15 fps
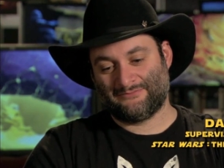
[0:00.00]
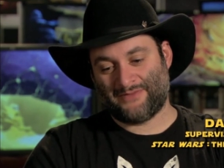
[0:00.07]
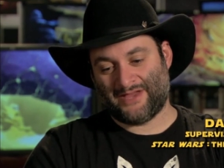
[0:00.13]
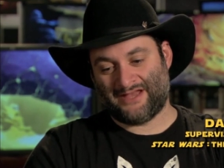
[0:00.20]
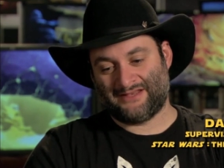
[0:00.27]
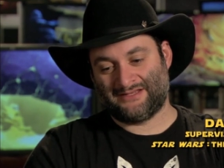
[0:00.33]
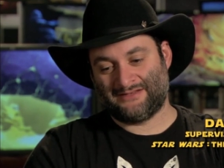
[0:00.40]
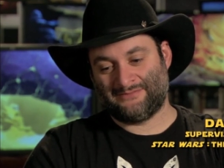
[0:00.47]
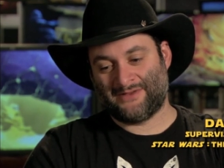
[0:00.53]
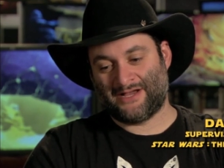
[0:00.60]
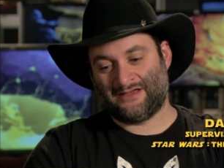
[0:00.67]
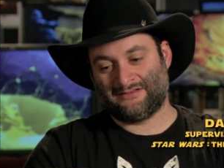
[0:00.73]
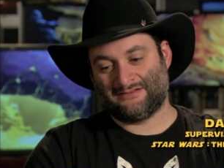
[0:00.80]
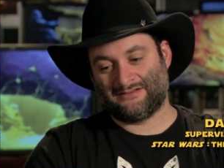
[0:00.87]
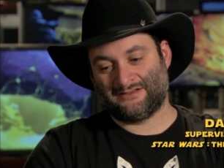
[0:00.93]
bandied
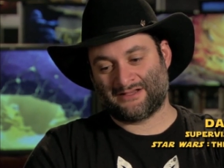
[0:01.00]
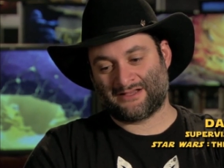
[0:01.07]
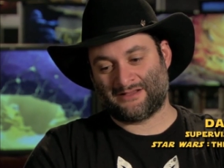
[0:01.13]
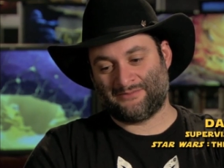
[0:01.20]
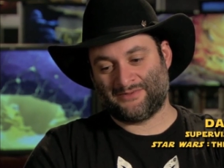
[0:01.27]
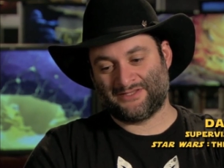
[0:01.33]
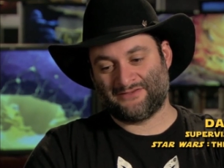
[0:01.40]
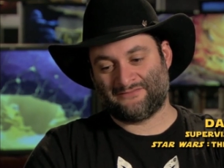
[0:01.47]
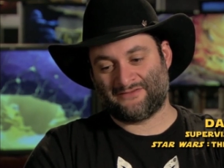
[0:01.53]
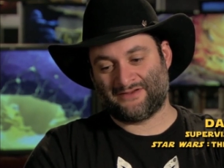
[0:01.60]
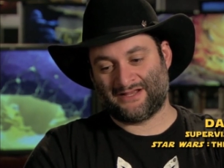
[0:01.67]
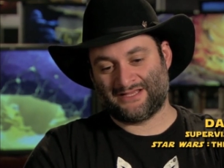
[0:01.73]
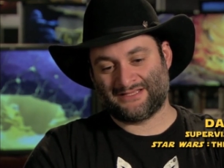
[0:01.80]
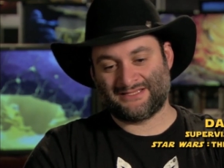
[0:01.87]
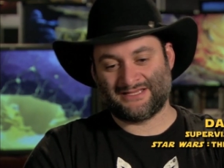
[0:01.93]
about a couple
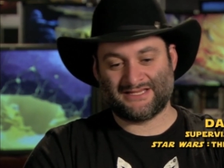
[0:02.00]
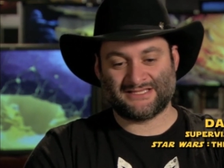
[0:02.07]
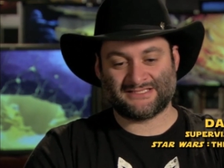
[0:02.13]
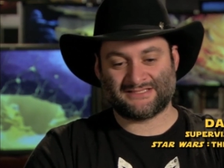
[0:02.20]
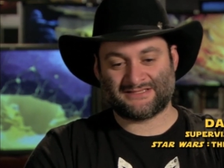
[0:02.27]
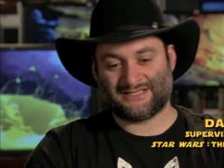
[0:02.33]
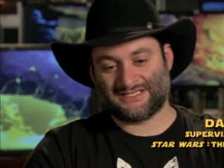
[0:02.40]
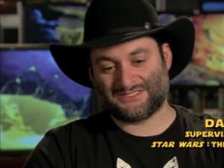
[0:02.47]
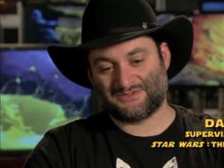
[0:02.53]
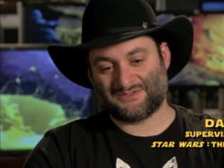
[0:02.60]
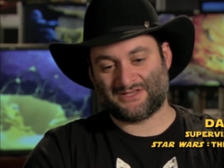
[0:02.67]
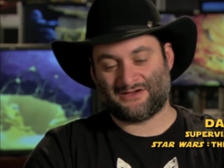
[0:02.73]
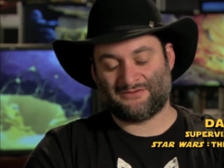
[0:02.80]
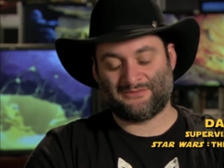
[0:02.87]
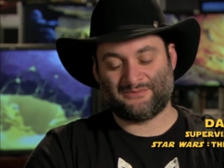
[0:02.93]
different ideas of things we
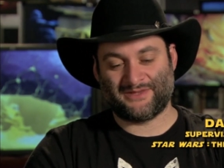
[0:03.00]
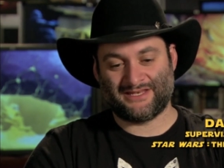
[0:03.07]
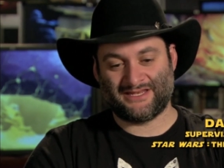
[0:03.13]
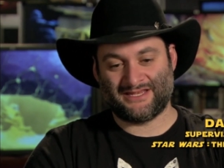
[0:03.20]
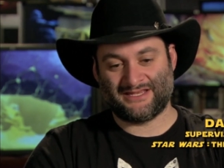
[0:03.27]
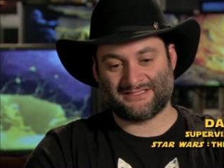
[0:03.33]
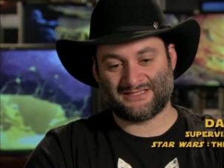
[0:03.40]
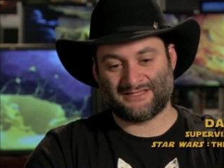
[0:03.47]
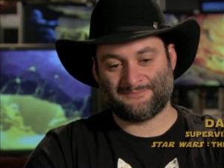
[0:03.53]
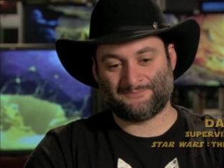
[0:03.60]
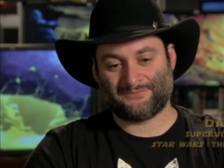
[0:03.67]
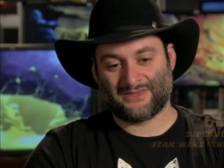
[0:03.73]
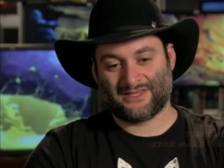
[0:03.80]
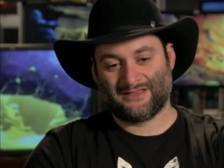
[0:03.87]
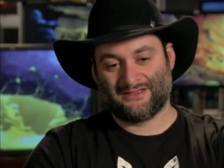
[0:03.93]
thought would be neat,
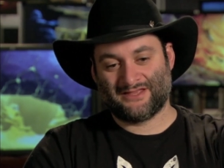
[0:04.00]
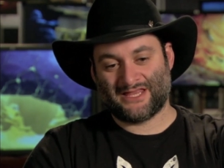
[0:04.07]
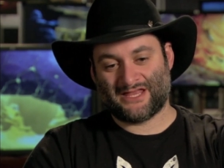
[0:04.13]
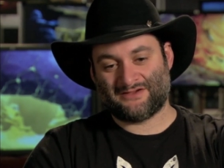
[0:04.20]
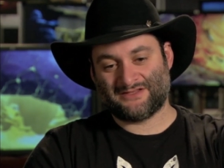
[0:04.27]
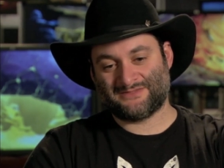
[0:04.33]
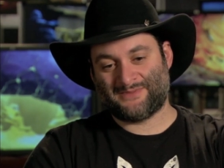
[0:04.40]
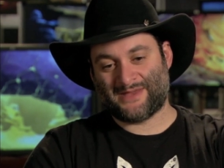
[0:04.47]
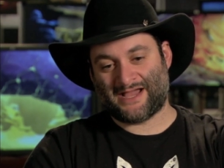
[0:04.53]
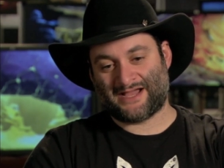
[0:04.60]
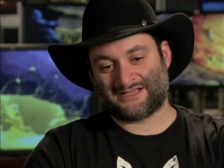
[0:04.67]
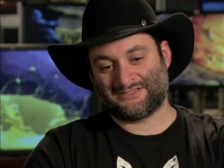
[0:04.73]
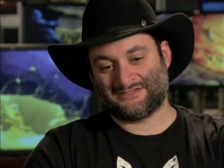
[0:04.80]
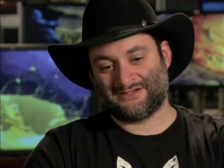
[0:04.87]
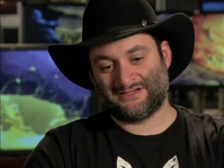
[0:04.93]
and that was
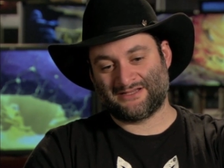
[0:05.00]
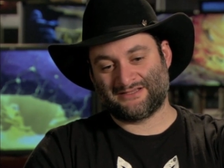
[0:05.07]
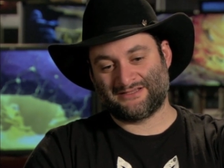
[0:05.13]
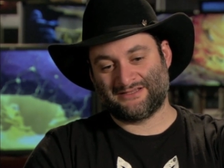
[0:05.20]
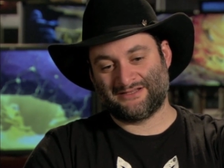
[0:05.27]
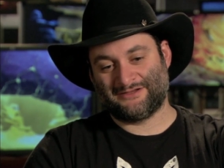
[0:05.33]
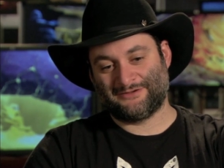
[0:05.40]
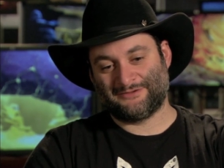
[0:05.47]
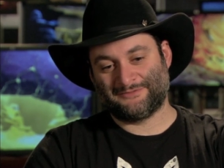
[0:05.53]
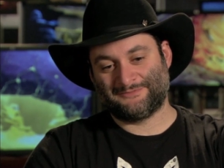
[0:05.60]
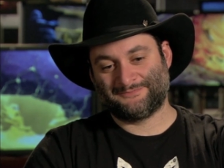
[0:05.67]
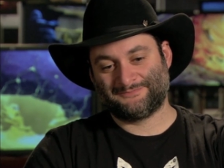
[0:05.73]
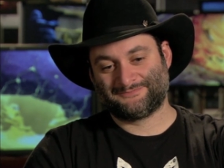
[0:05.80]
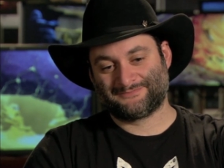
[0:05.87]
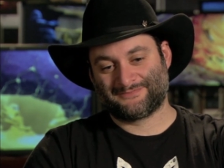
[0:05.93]
back during, you know,
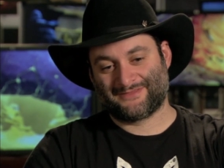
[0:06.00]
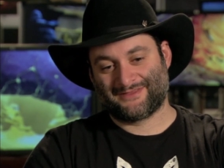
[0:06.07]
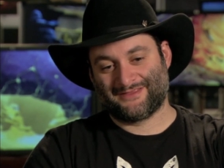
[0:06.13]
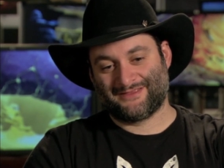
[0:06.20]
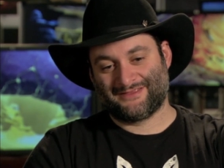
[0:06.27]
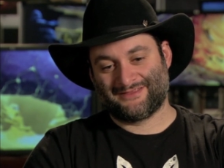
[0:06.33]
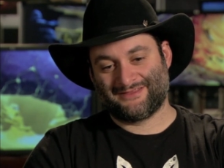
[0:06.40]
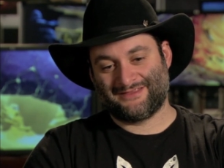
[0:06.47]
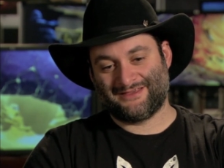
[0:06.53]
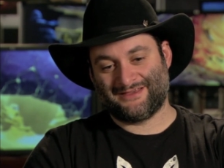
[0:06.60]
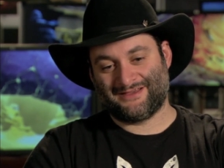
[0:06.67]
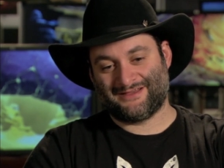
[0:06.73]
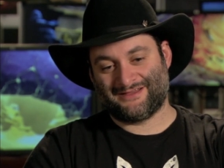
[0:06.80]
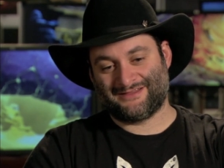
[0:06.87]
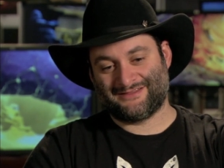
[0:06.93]

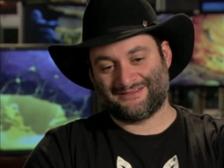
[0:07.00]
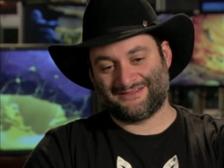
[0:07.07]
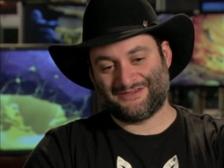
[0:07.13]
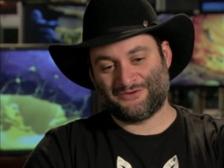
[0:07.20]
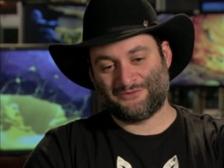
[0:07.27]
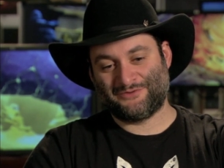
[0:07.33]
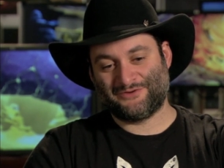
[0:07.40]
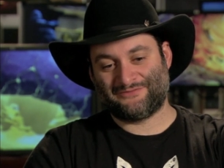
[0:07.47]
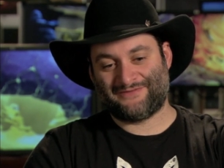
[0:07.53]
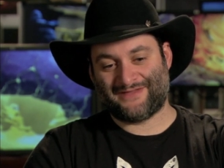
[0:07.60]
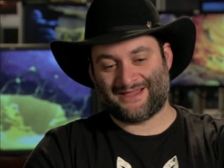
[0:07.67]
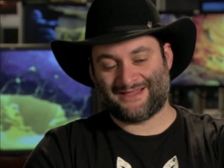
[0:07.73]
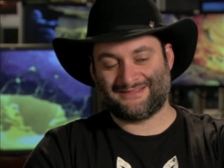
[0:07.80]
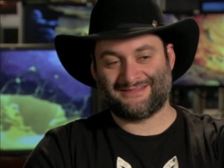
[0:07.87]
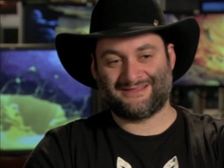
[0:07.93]
the uh, the Uber
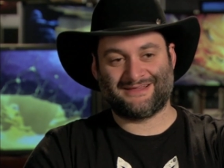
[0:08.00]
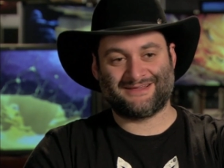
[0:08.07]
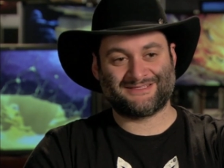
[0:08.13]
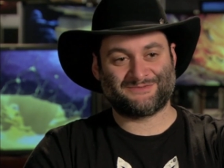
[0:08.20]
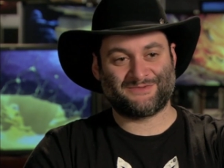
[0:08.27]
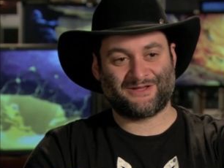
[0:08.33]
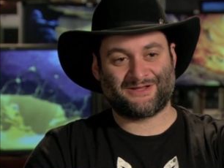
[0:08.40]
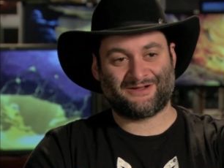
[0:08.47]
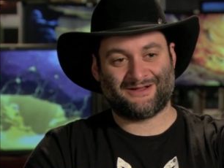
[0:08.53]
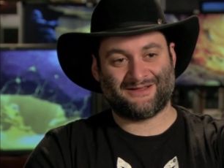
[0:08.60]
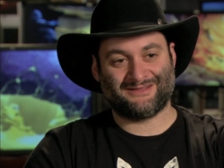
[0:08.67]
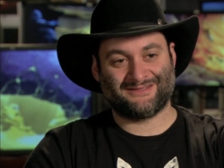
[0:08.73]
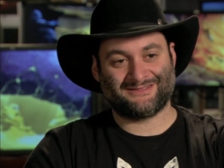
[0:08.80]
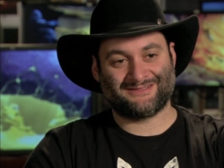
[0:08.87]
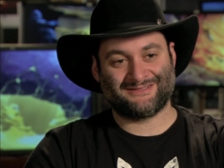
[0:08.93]
fan days we
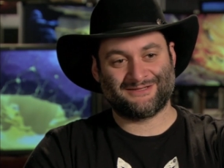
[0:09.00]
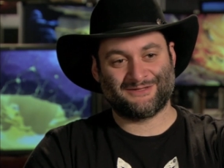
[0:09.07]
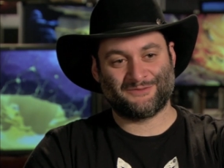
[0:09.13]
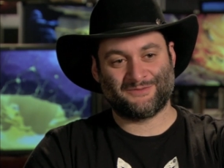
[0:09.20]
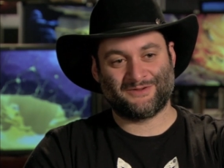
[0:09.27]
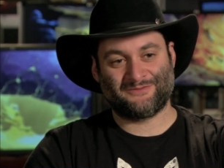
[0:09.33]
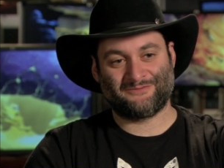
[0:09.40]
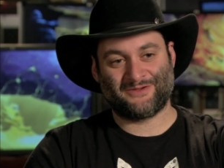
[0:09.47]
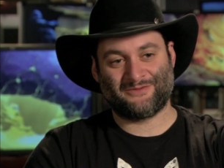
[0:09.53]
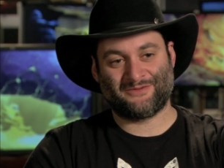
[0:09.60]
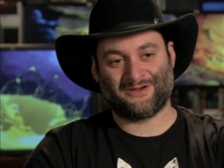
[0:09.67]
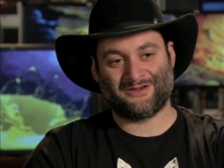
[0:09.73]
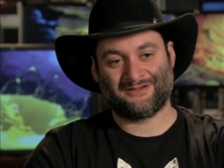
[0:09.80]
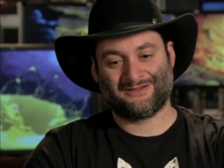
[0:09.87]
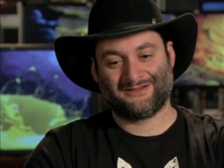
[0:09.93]
call it. You know, when we
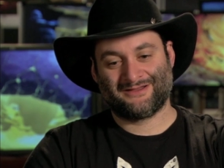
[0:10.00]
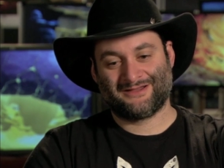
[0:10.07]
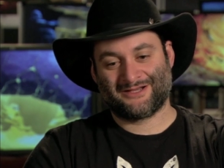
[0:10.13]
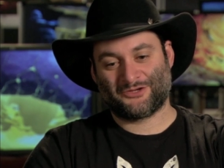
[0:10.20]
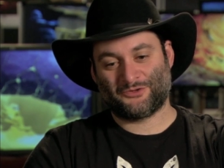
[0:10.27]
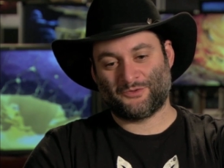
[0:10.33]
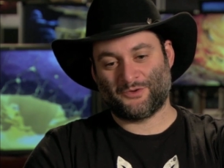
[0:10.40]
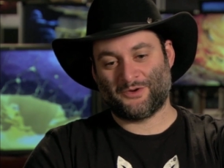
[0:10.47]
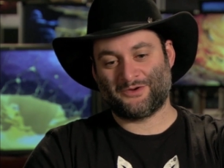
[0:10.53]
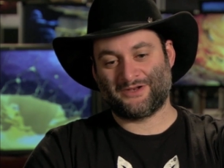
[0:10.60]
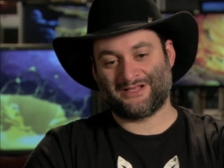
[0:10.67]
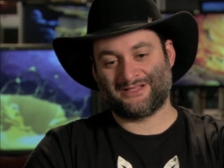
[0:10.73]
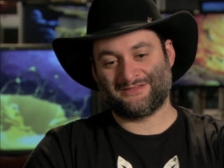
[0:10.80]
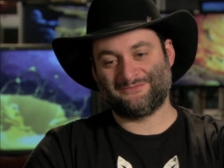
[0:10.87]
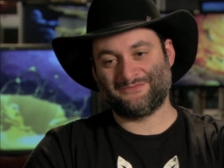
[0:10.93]
were
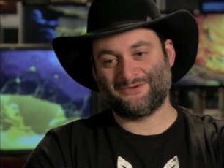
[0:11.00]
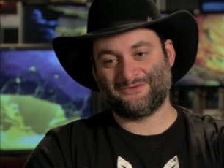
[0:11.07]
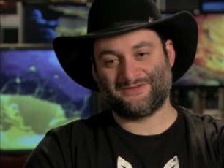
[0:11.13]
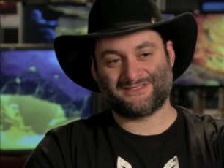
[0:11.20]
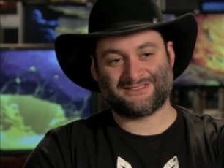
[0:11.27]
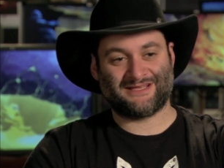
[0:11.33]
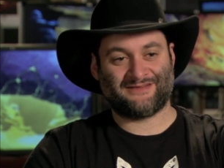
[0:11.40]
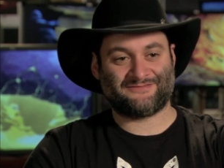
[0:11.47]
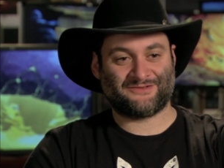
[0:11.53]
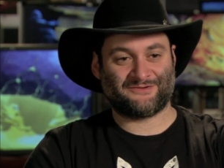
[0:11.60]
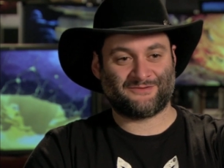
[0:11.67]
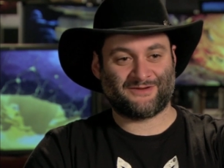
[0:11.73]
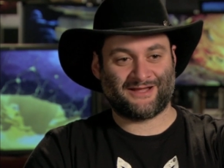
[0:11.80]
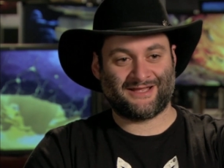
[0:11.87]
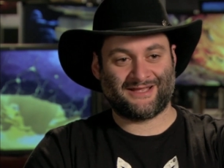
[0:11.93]
quoting the movies left
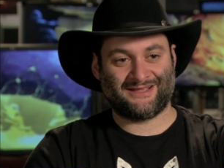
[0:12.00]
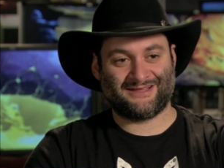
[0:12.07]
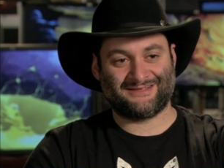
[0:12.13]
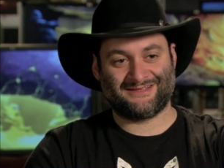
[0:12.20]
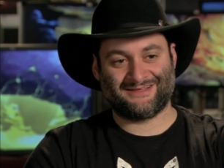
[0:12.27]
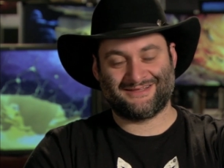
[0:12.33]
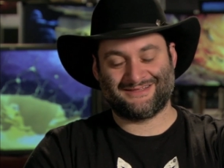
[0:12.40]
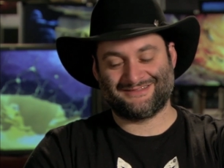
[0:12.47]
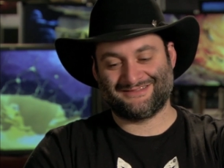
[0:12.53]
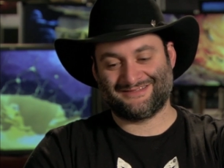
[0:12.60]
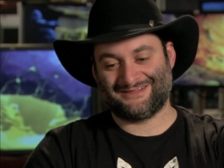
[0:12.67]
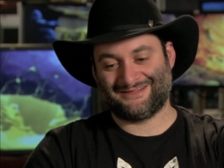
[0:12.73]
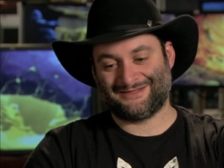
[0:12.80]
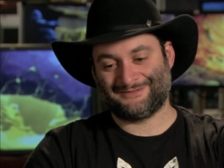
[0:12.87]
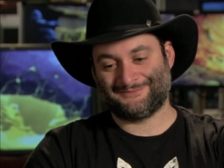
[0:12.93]
and right,
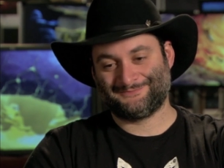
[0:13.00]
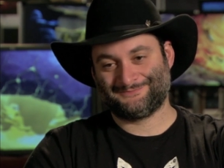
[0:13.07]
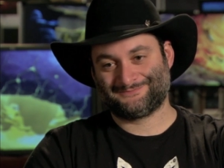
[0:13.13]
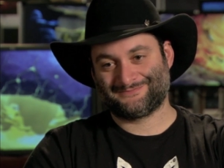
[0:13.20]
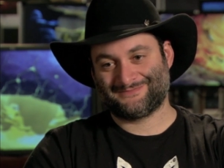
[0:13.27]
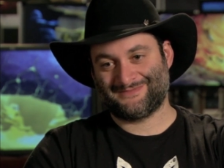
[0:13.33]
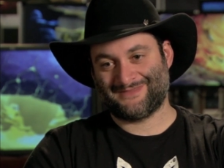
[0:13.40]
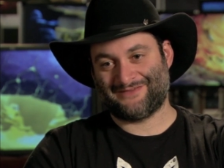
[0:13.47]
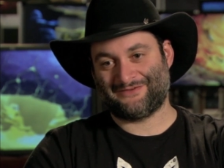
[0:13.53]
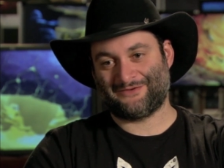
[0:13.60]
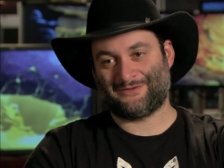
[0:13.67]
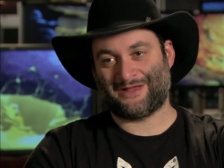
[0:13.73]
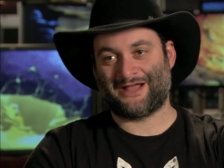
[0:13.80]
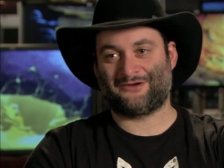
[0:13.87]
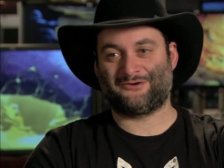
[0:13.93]
and uh,
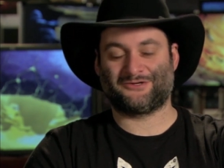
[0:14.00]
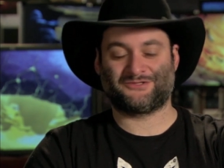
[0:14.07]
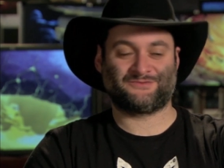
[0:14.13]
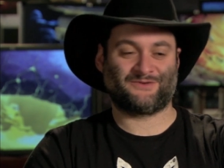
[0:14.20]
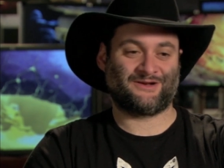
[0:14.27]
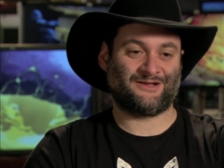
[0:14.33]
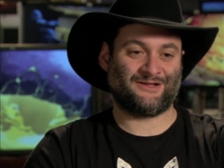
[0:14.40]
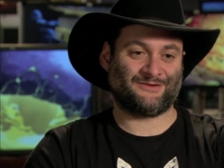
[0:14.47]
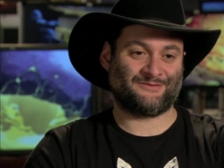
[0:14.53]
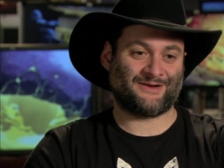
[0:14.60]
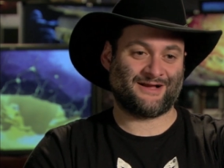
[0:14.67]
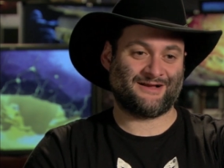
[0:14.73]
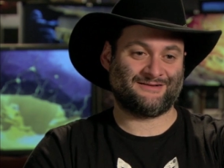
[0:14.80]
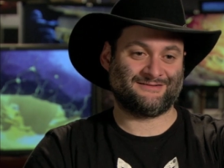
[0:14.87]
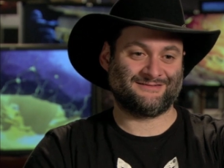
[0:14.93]
having rancors run all
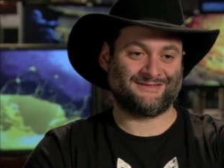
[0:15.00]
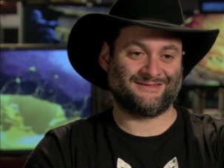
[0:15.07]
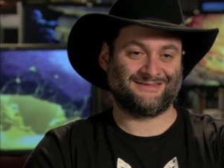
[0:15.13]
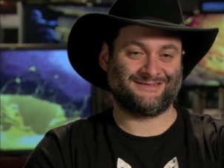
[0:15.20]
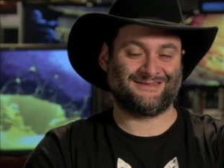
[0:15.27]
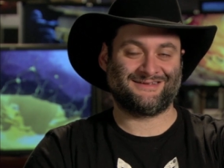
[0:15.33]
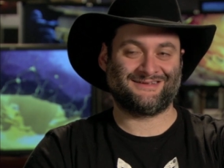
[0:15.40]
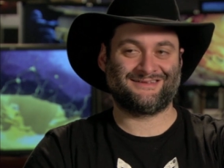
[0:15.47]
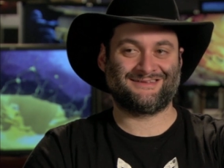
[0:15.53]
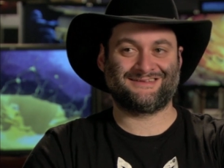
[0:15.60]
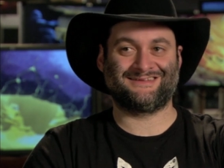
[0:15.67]
around, and uh,